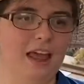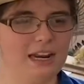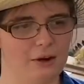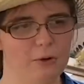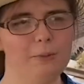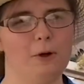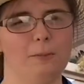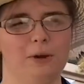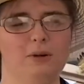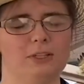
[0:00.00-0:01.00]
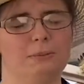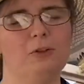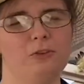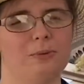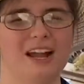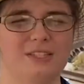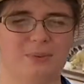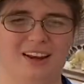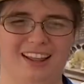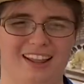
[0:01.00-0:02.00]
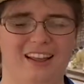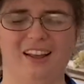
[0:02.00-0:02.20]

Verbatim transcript: Now, Rube Goldberg was a Pulitzer Prize winning